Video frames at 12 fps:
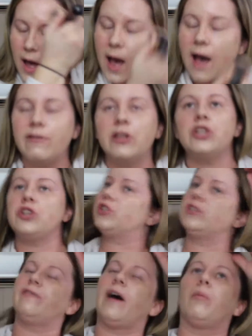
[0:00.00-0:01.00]
I haven't
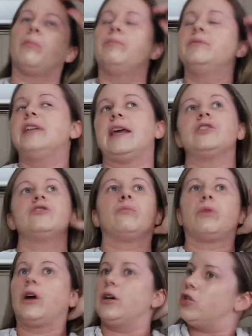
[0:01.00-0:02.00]
used a foundation
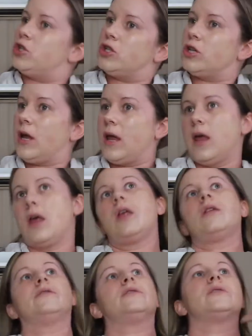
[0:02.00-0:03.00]
brush
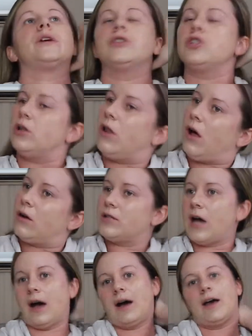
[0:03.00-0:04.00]
in such a long
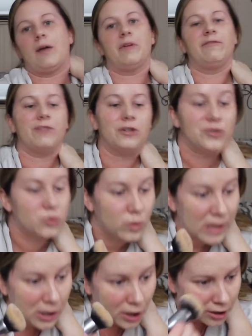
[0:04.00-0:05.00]
time, it feels
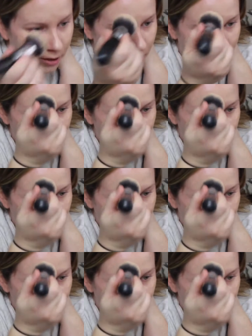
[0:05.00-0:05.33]
weird.